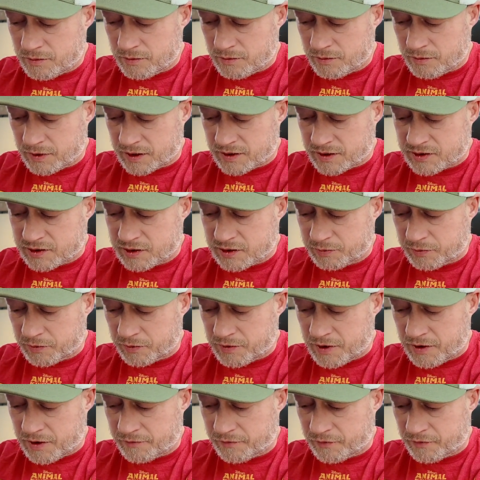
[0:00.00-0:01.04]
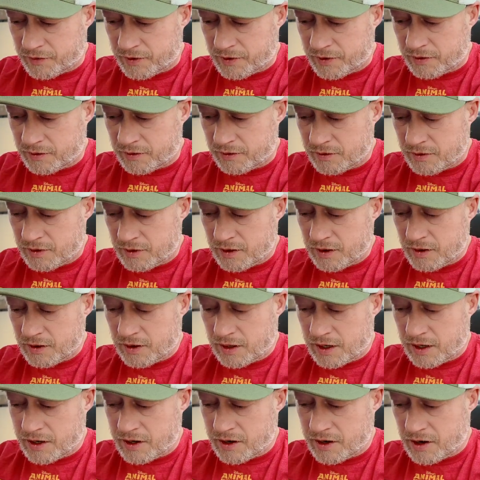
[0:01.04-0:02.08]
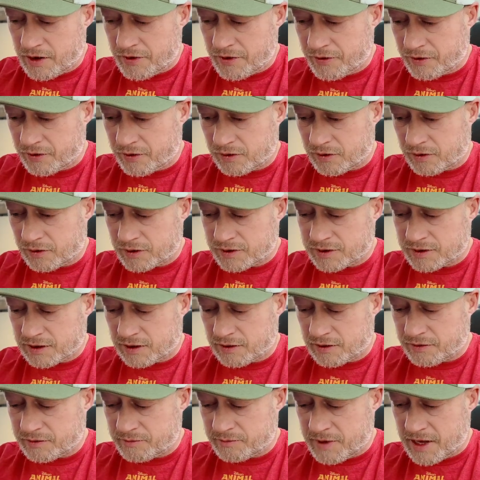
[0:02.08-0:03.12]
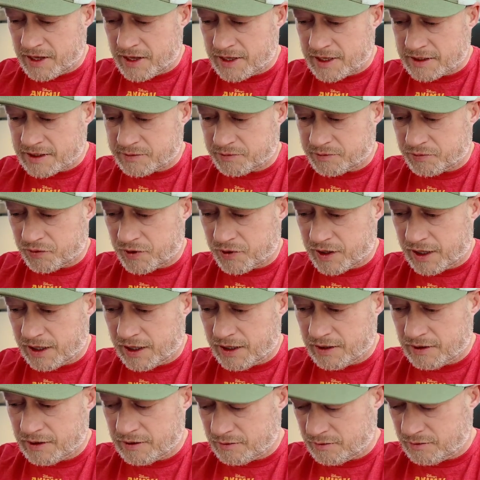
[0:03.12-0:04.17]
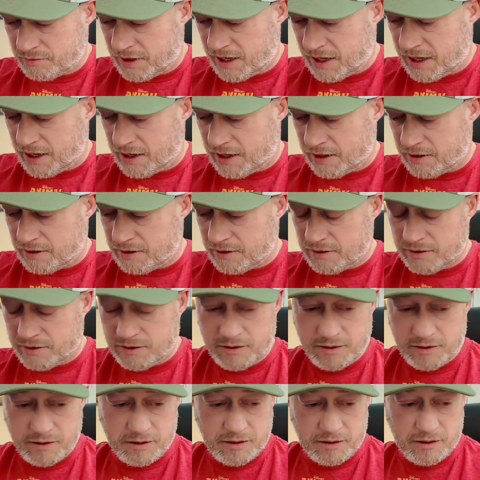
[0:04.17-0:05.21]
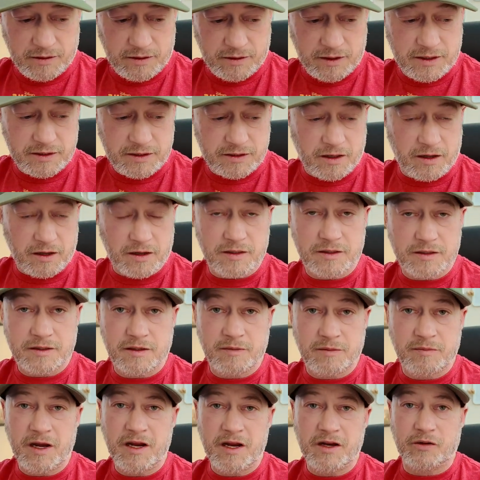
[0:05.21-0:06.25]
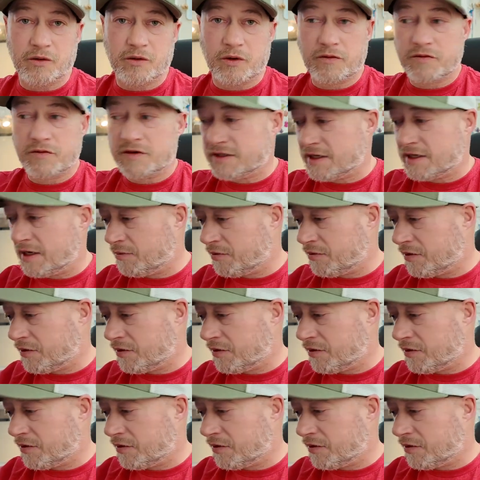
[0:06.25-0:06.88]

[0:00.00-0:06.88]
we got a super rare foil. Another Ursula. Man, that's pretty. Man, these cards. Am I a dork for saying